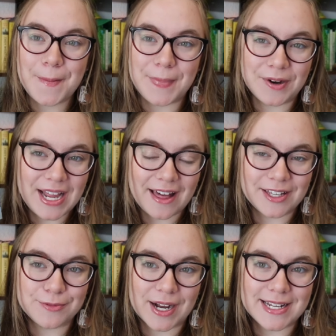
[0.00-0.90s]
Meri
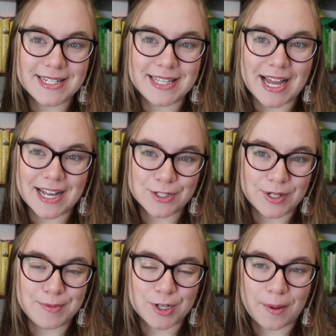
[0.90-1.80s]
Allen writes the ice
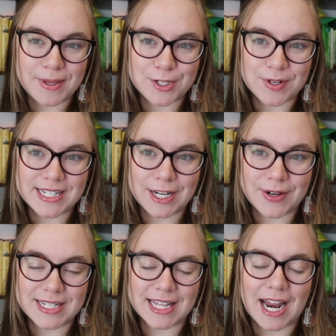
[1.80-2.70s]
cream shop mystery
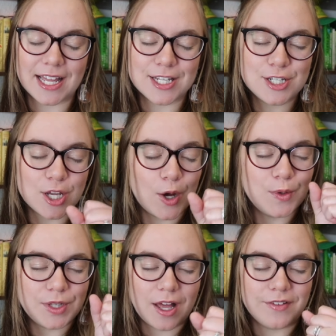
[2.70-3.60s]
series that I so
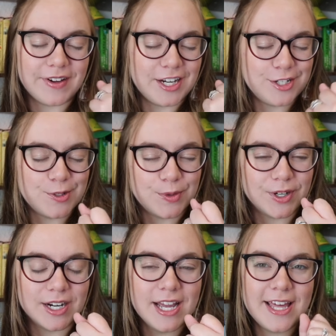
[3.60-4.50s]
love and
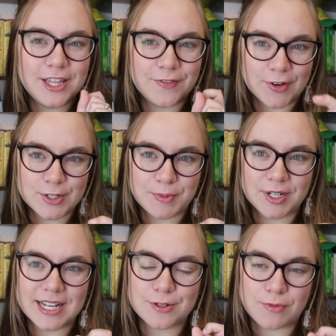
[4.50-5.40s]
adore. The first
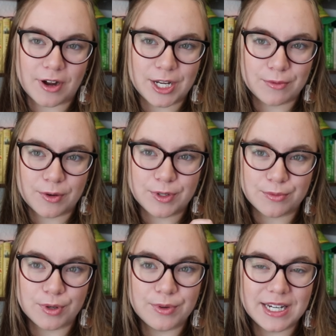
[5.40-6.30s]
book is Rocky Road to
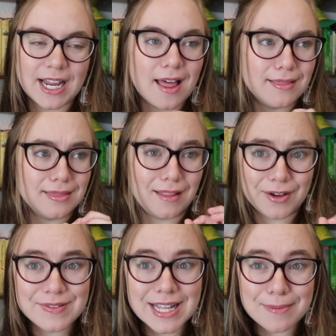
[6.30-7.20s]
Ruin.
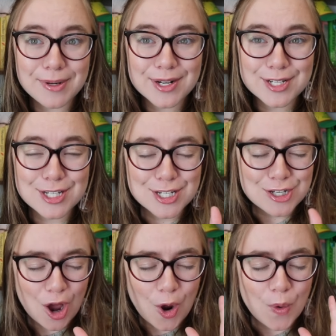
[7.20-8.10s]
Loved that book
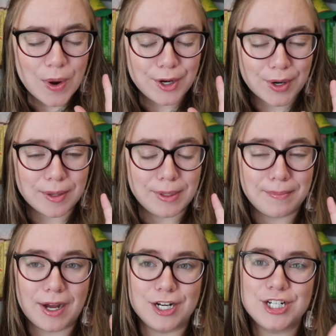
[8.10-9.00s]
so incredibly
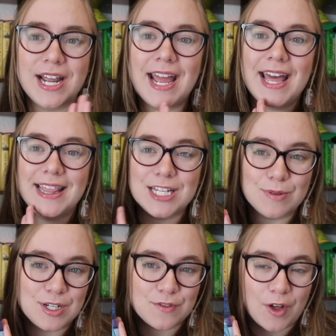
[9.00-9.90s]
much. This
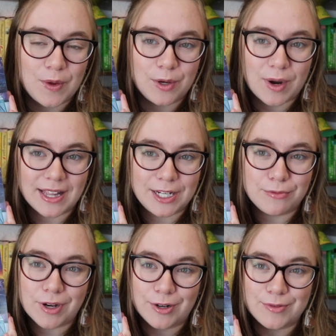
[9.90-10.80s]
one is following Riley
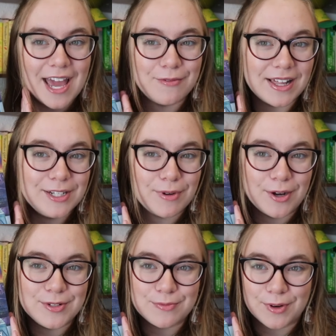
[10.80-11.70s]
Rhodes. And Riley
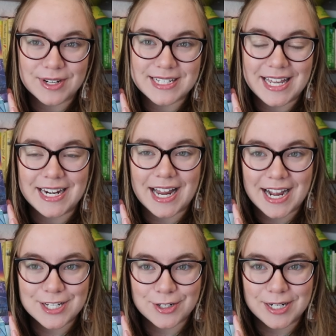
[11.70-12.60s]
Rhodes works in an
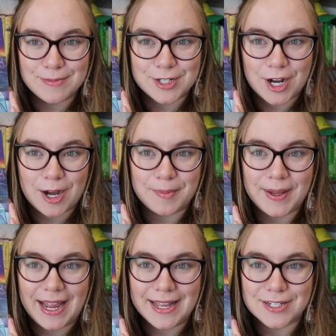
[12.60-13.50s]
ice cream shop
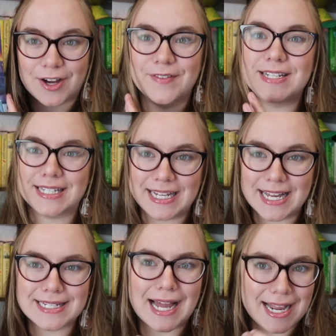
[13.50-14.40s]
and obviously
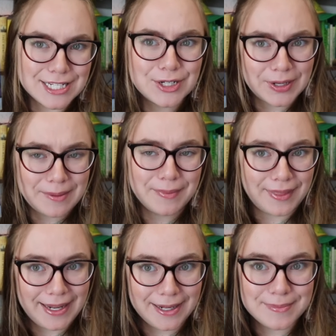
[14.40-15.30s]
it's ice cream
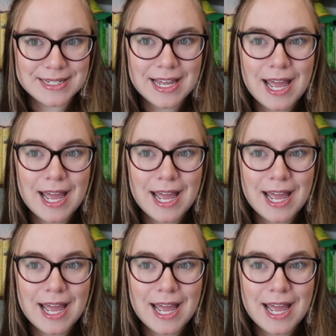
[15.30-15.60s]
themed.